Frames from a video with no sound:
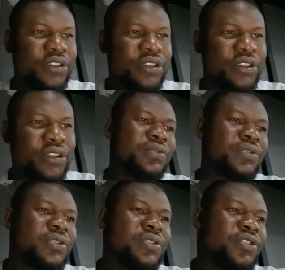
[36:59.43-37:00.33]
You
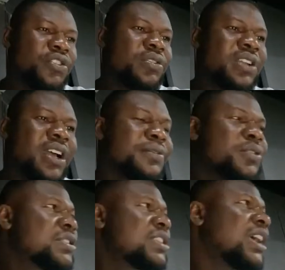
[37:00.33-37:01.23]
don't have to
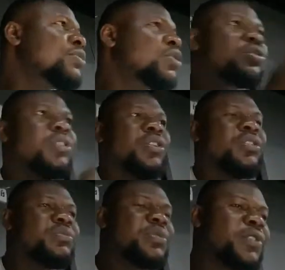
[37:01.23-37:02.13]
slam your door
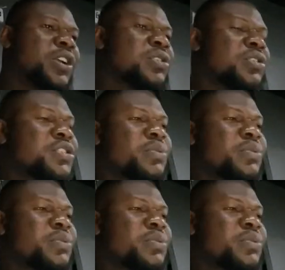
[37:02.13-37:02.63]
before it closes